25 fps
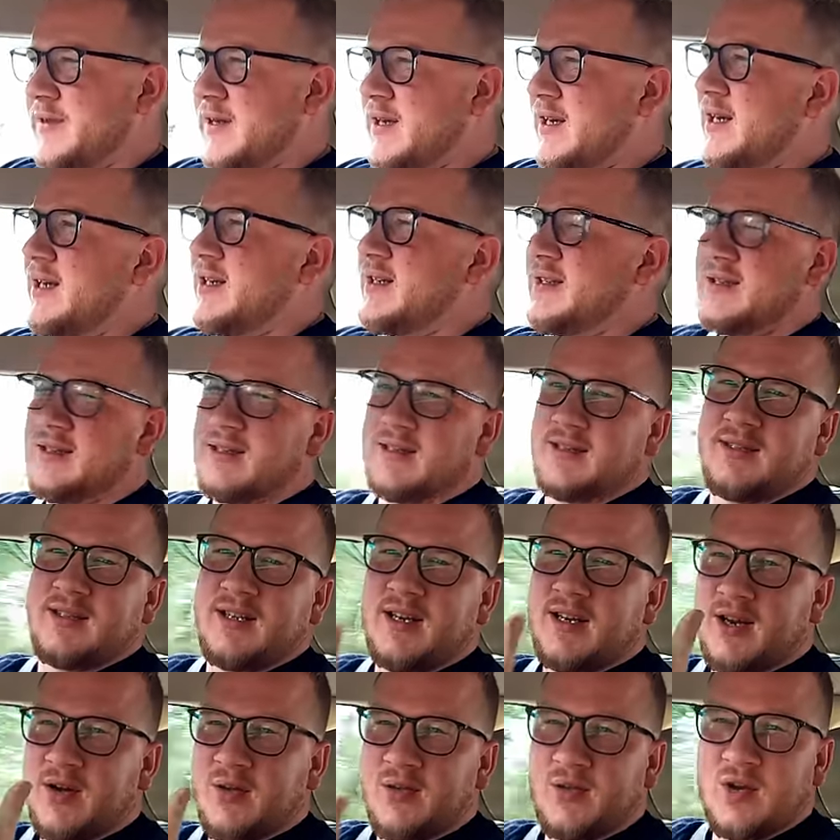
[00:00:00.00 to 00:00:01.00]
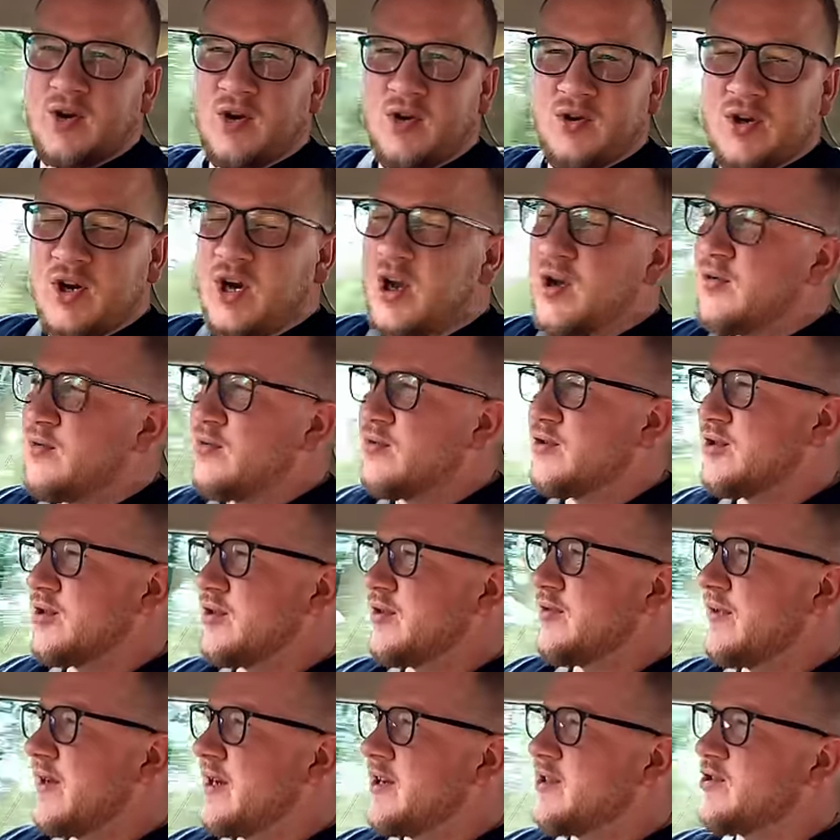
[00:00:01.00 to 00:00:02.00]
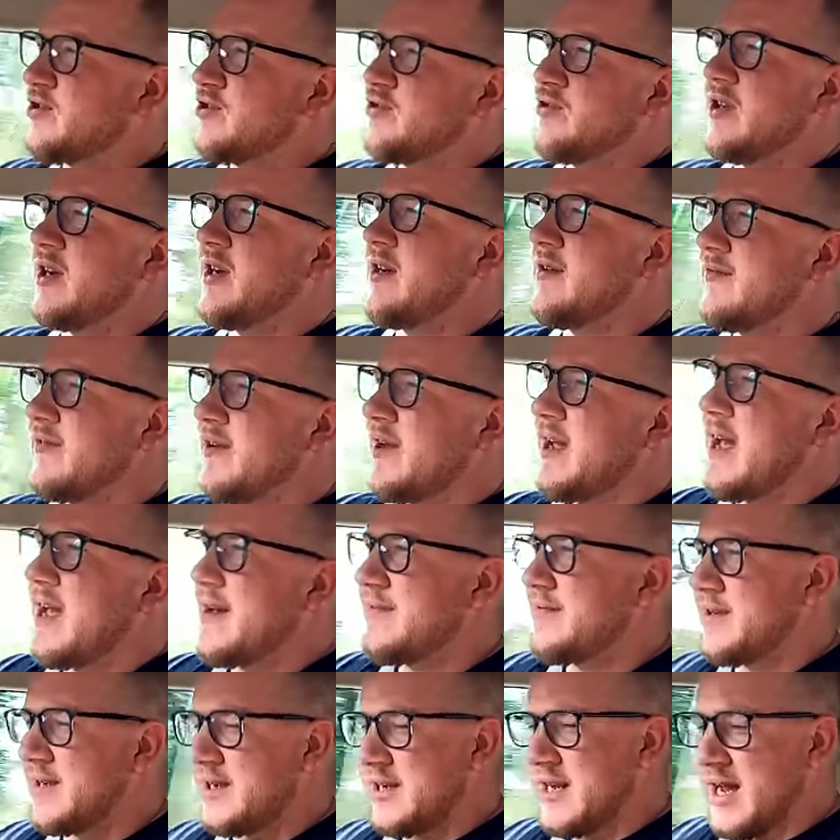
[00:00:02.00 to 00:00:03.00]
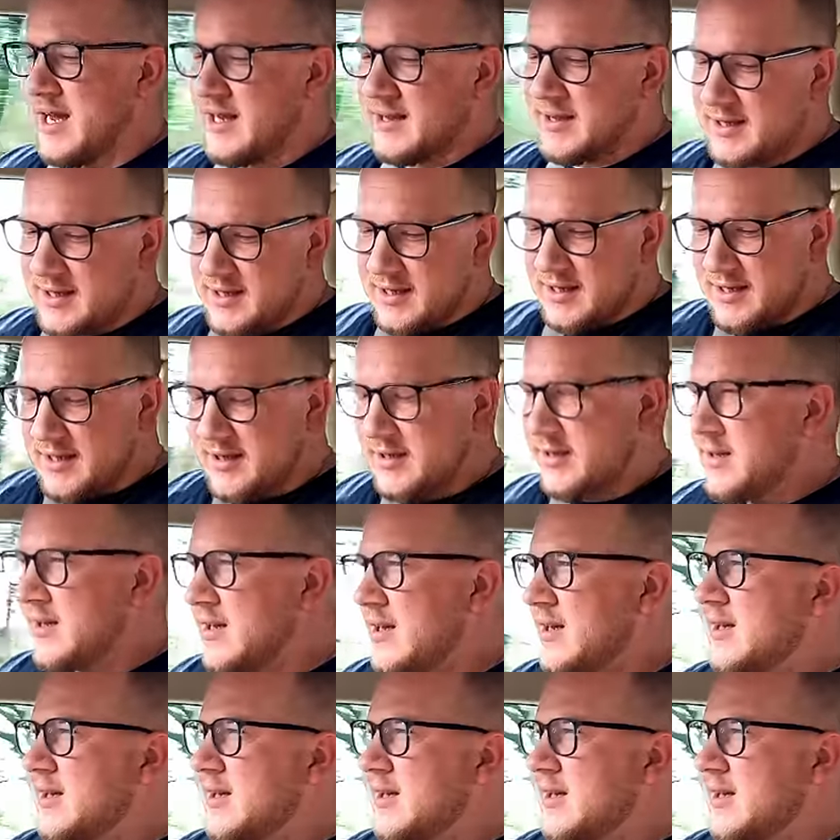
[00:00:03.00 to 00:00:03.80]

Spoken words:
It's, you know, got loads of history for having had the